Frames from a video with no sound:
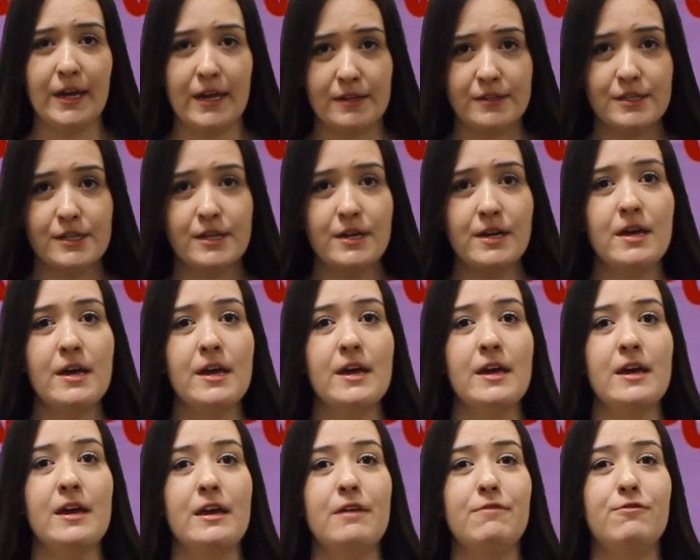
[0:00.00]
it.
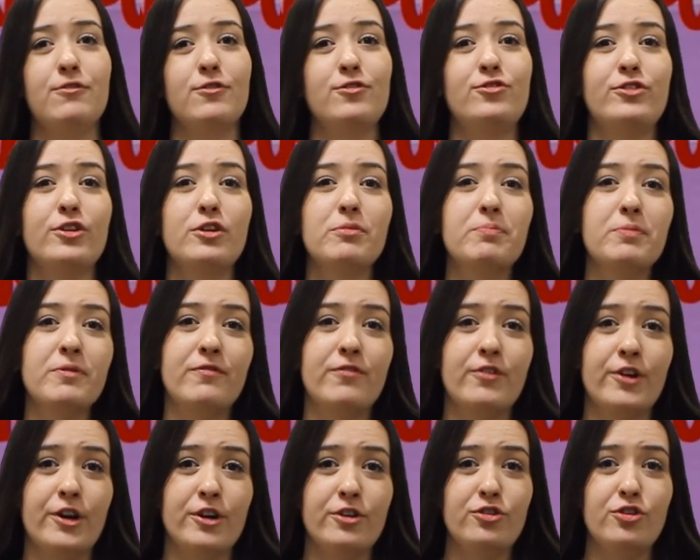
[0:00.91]
If you still
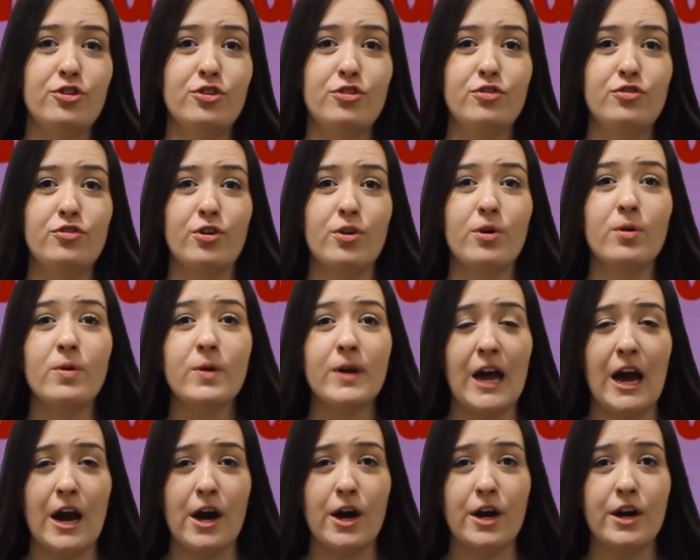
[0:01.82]
prefer to use your own
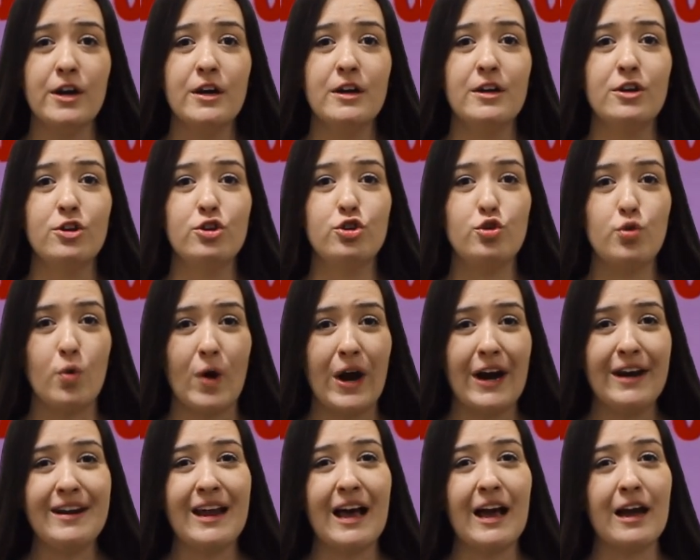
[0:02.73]
car,
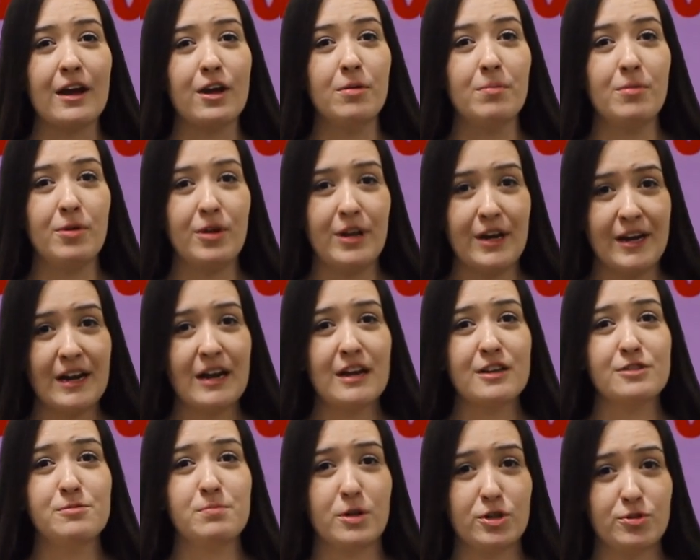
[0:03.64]
try accommodating
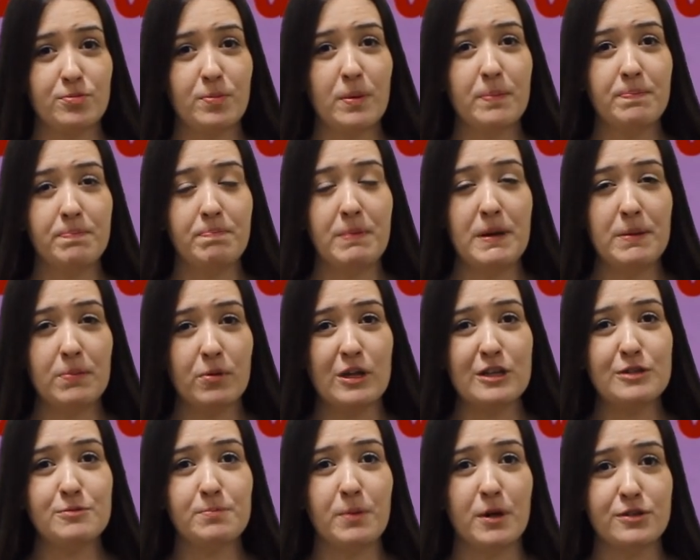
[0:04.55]
as much people
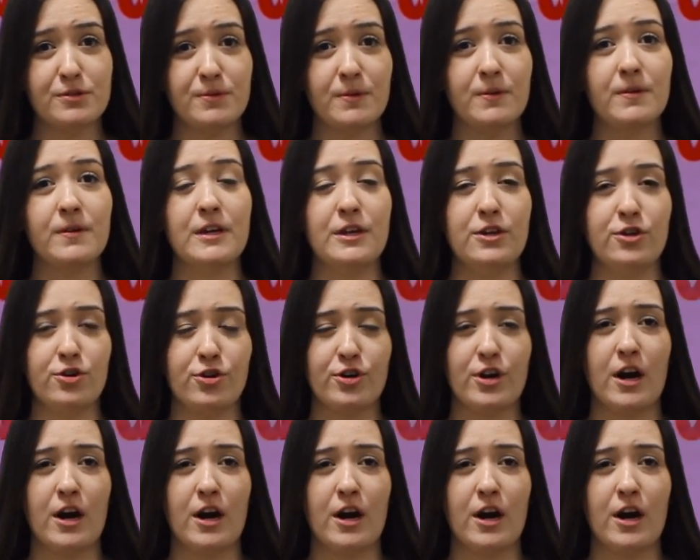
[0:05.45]
as possible in your